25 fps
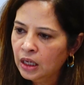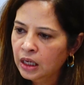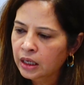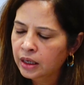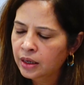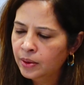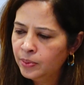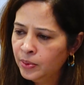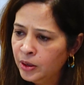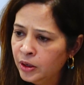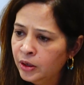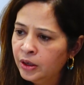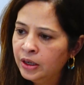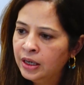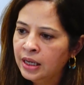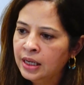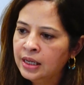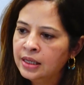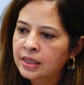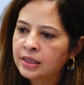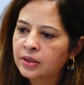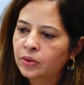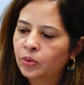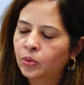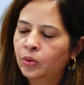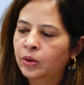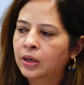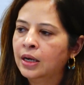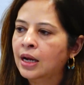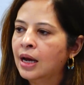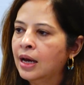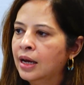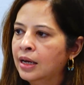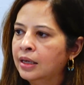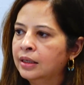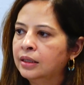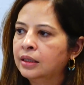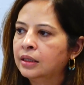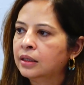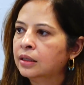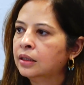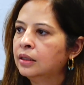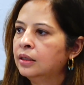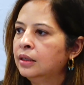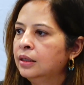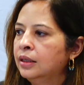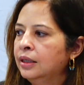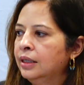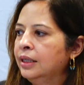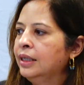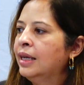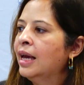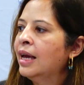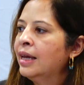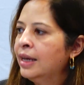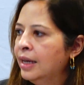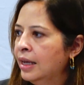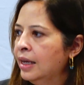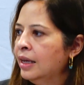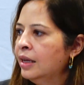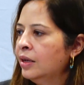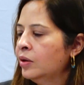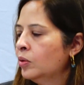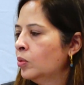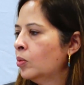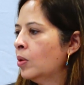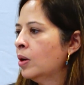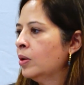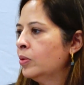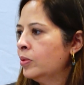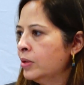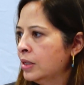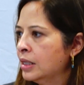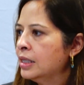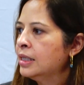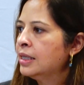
communities, were not getting what was